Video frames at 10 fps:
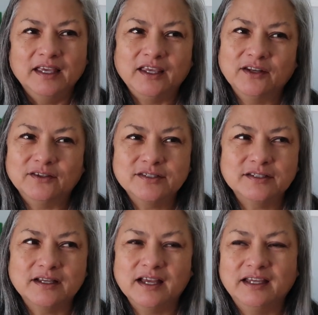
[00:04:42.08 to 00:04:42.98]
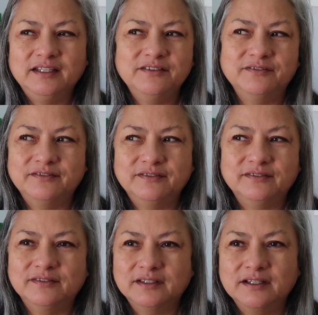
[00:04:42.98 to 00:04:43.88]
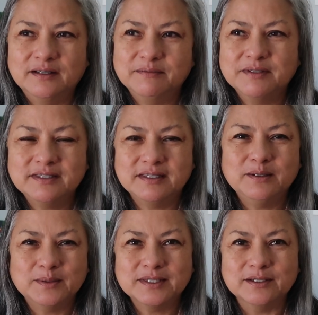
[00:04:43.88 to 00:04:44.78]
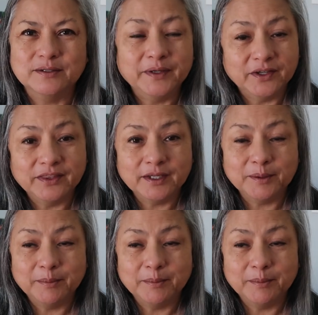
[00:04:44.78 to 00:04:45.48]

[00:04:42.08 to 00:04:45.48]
you know, to kind of um, see what's going on there.